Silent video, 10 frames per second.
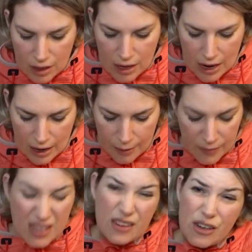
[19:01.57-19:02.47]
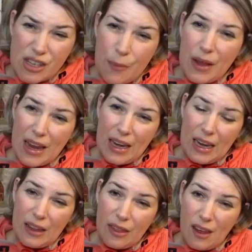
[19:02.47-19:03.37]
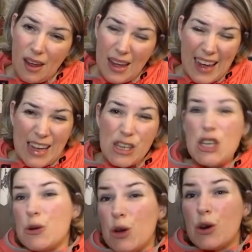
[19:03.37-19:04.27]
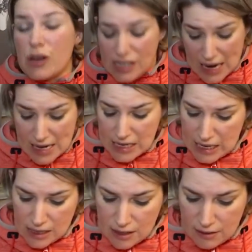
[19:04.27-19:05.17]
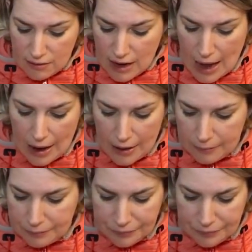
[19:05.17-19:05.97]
because there are some in here that do look dated. You